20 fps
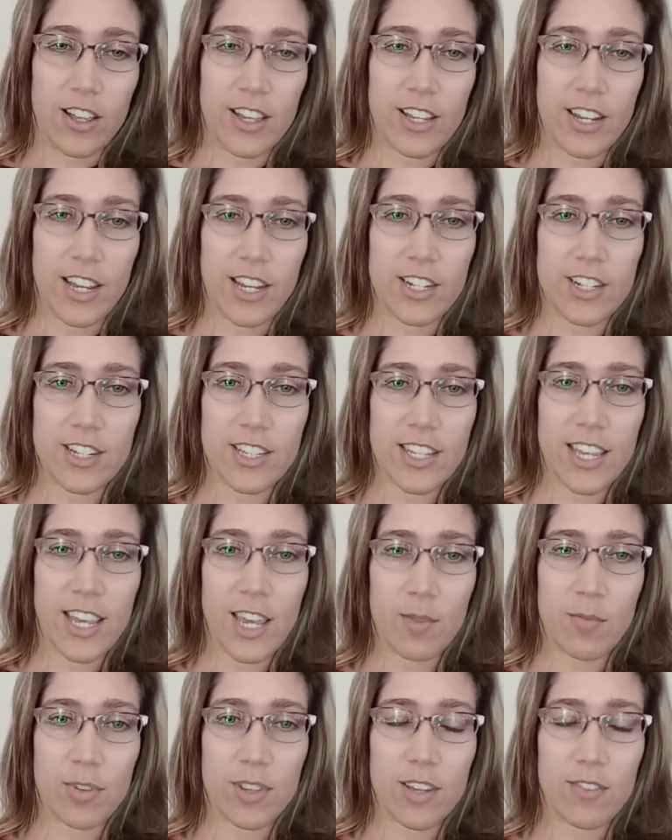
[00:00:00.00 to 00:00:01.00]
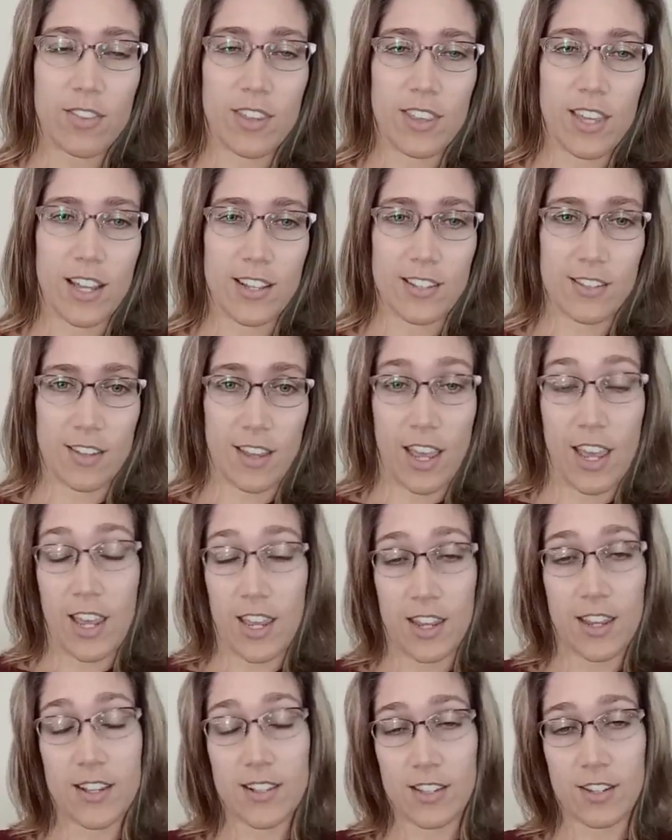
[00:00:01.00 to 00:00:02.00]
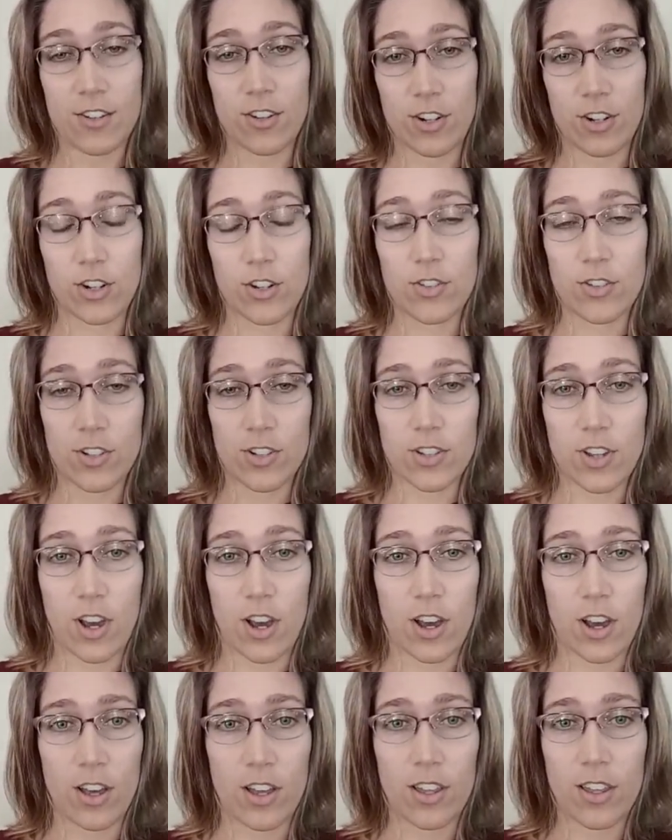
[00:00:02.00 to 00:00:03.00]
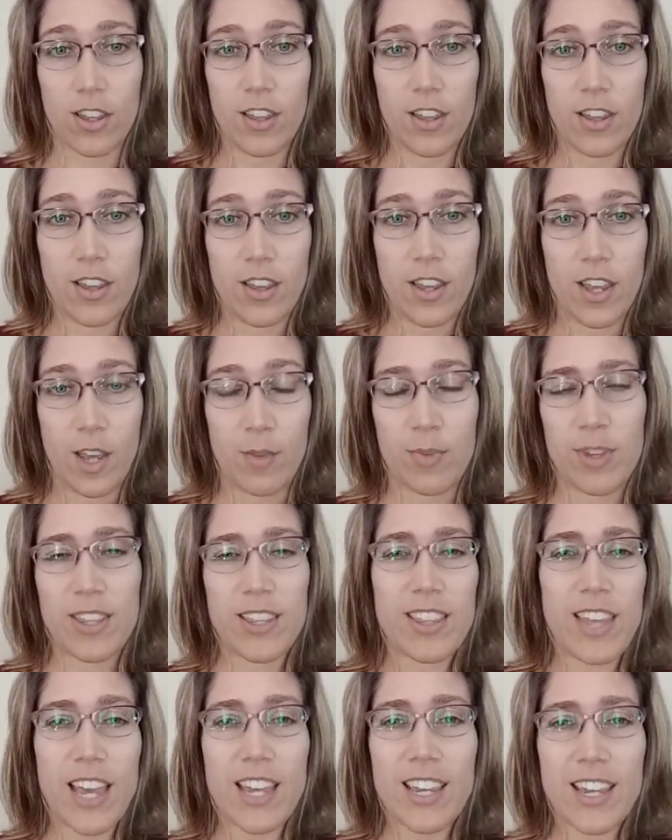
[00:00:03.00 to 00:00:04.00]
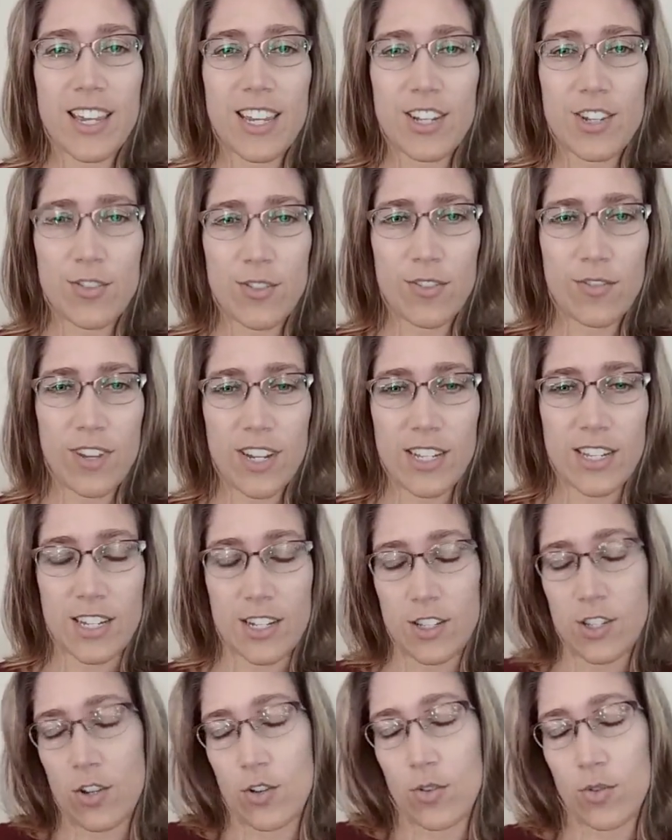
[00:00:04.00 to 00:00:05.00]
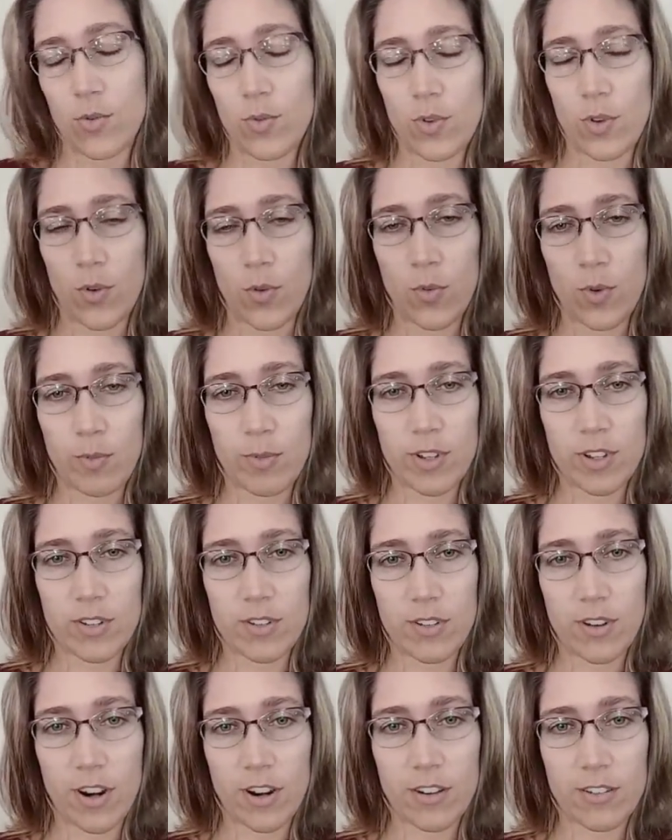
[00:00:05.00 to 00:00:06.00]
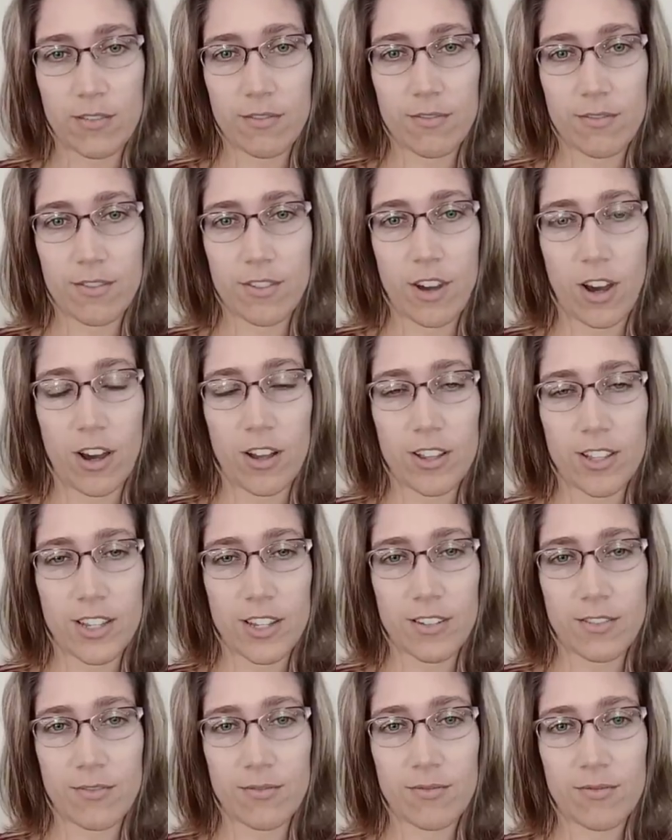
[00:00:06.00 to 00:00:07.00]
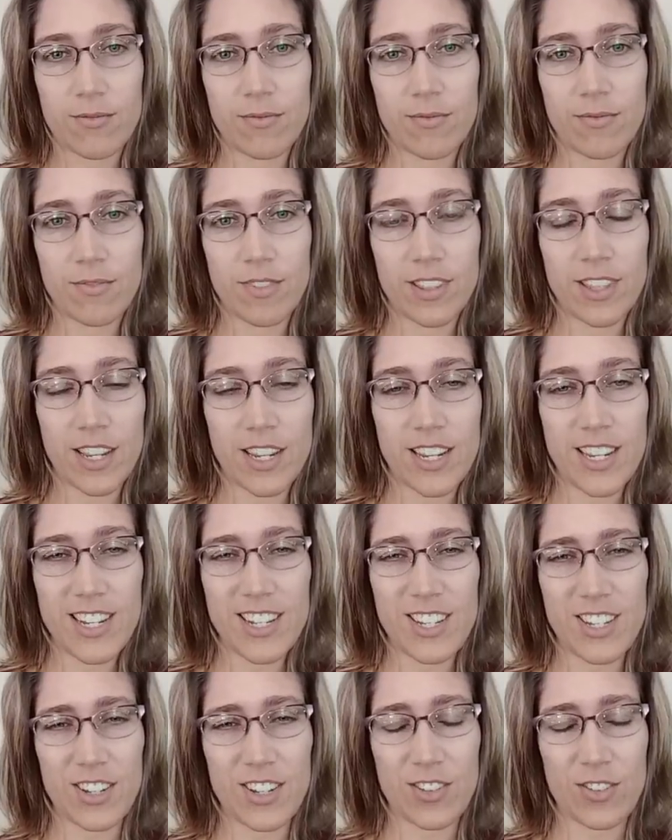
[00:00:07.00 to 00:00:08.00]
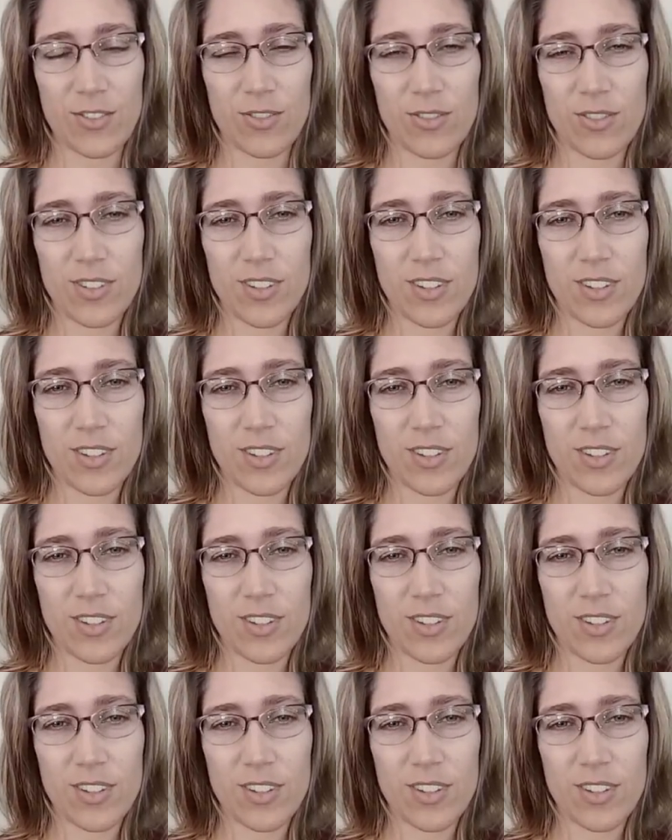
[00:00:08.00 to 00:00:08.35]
And I just can't believe that A, considered a nuisance call, and B, that could get you evicted. So, women aren't calling when they need to.